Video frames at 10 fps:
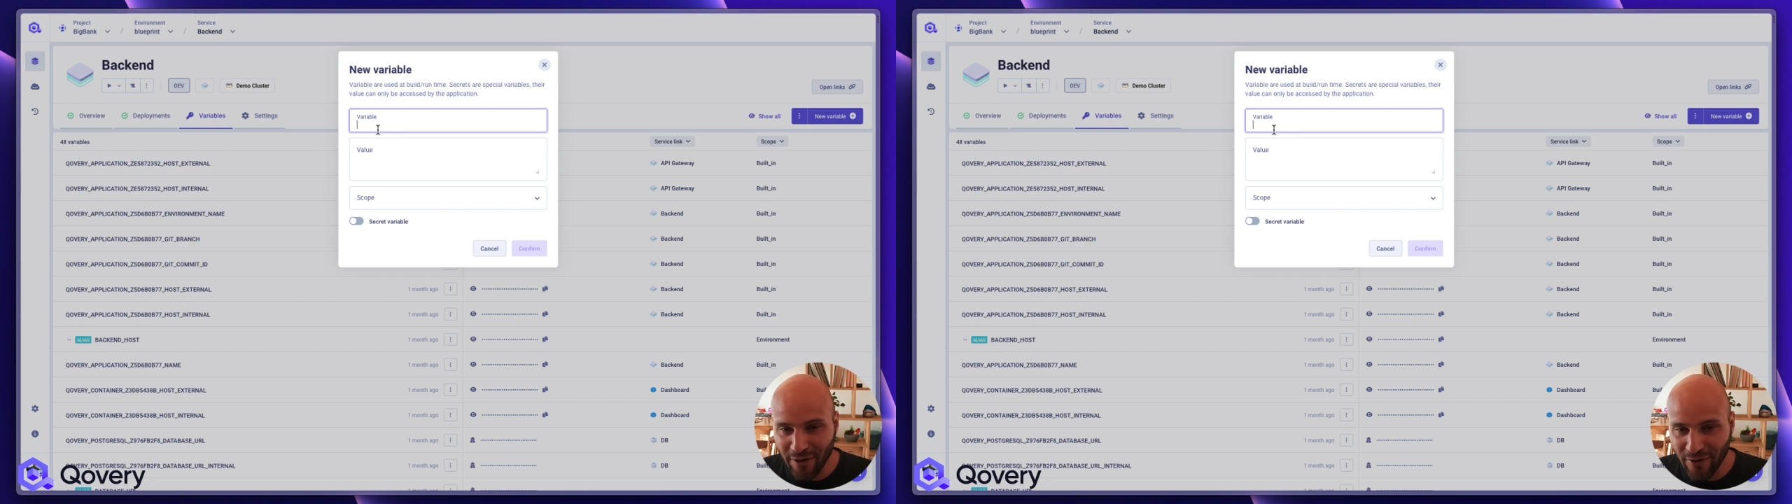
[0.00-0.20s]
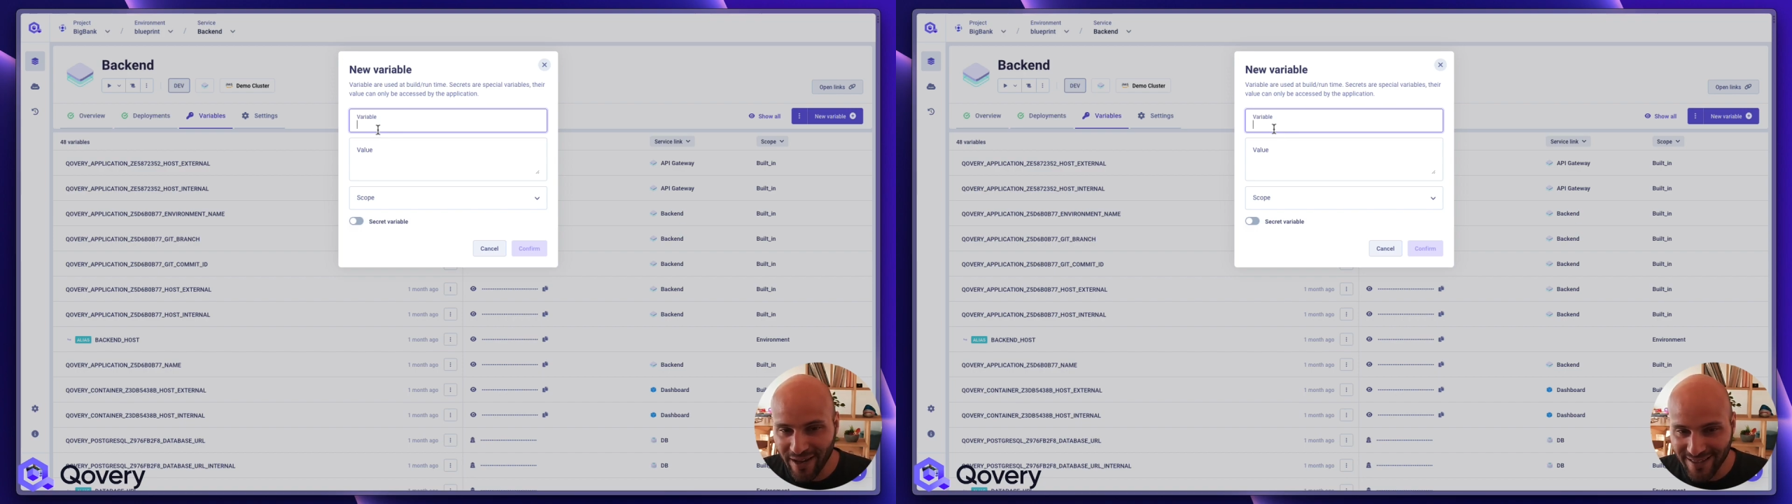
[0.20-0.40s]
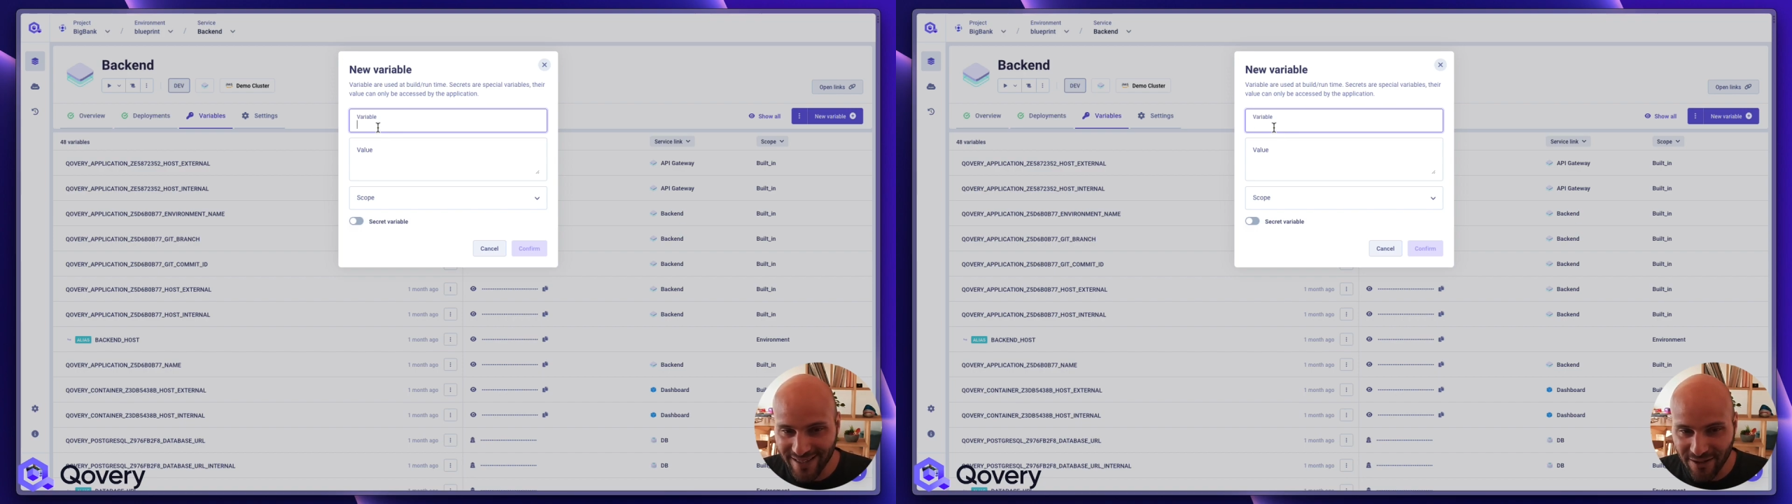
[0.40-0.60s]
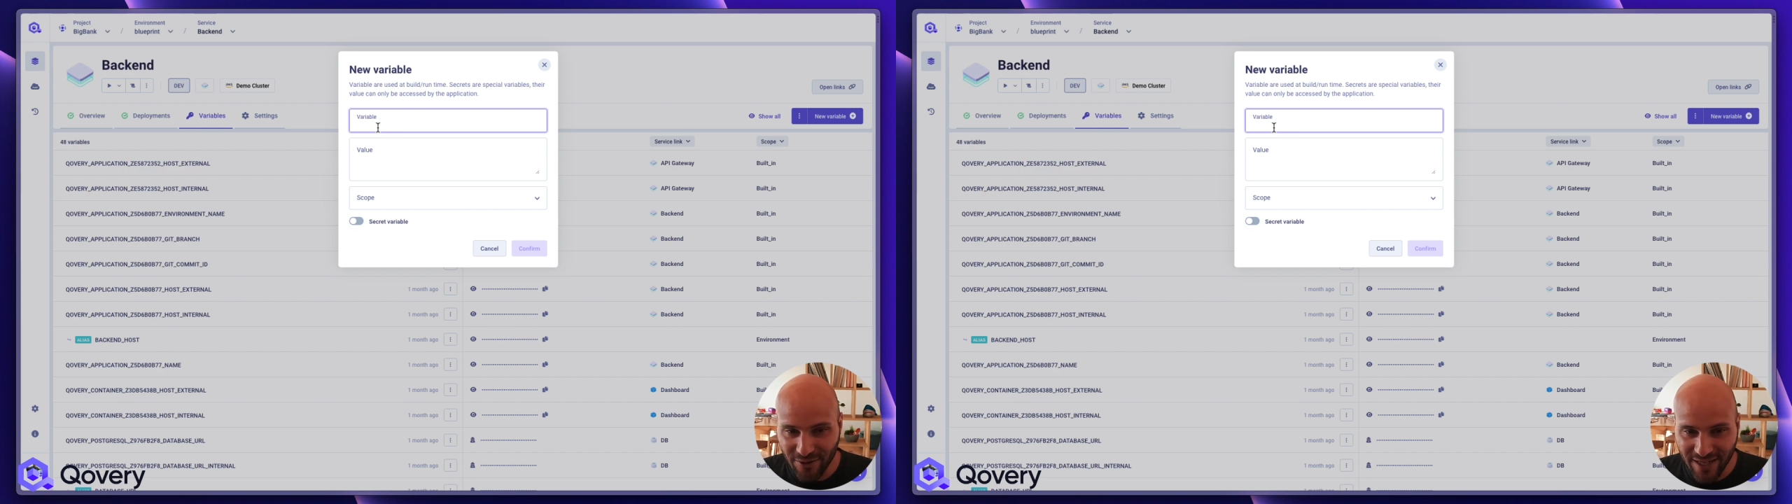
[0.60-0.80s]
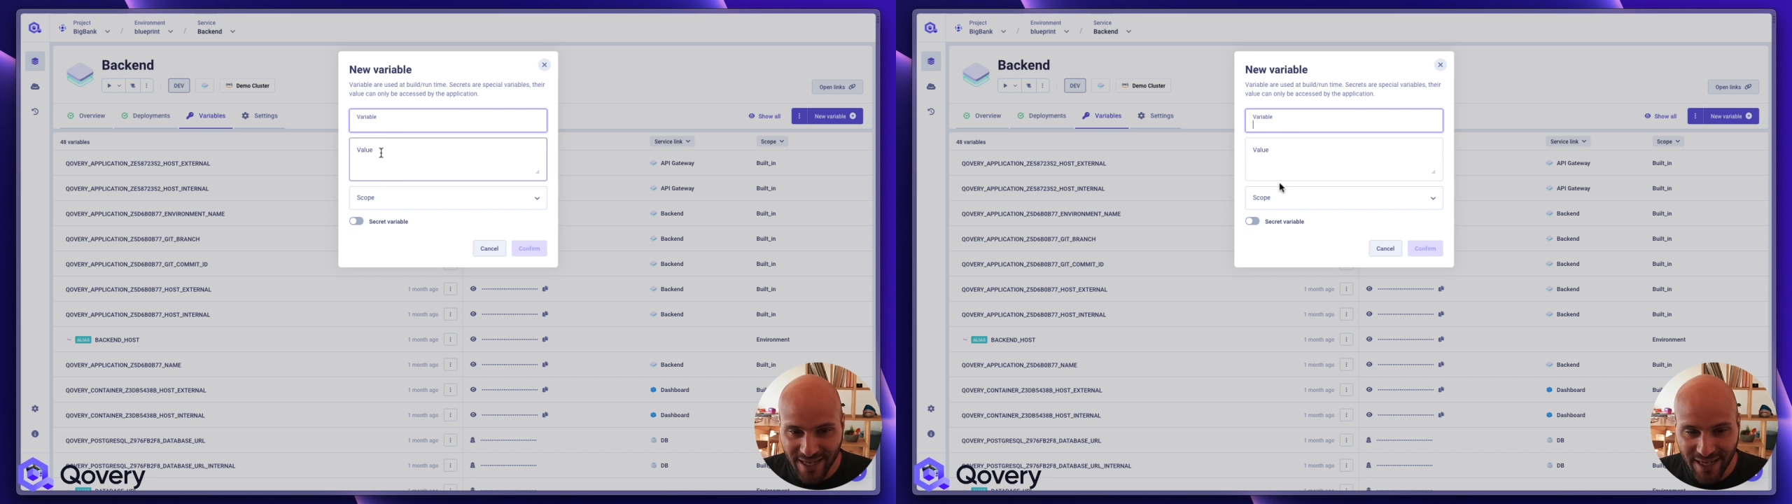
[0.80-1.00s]
You can set
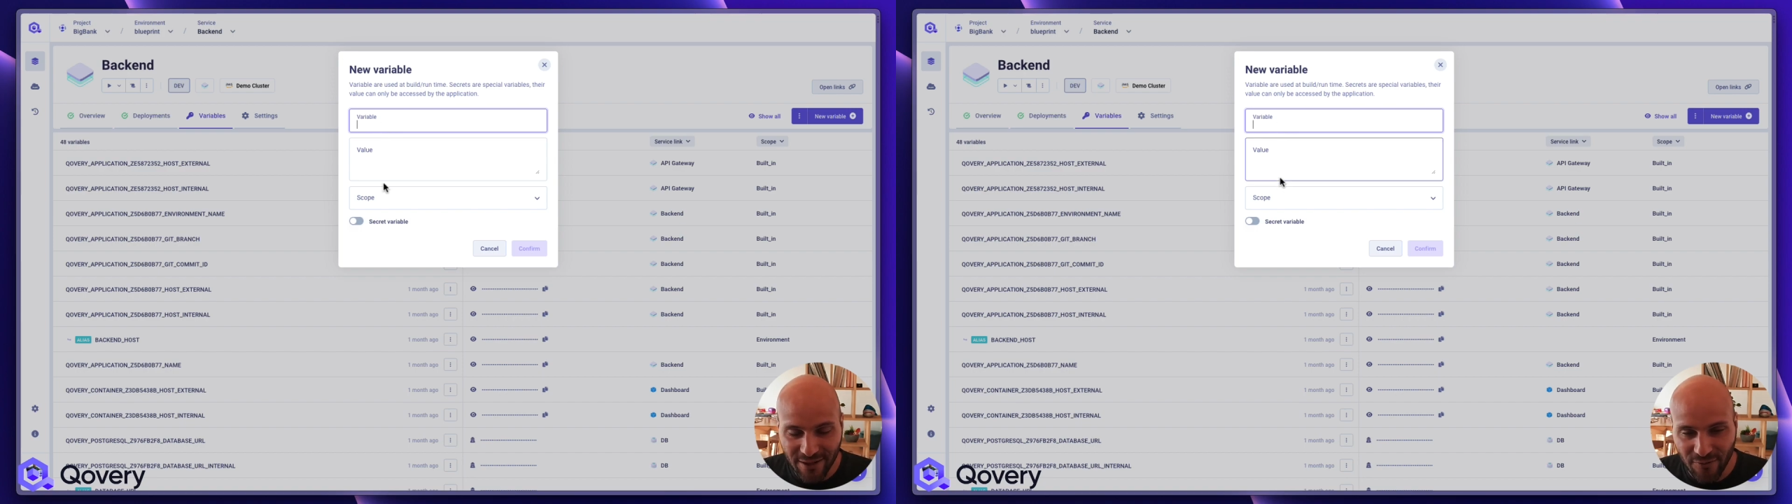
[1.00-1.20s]
the key,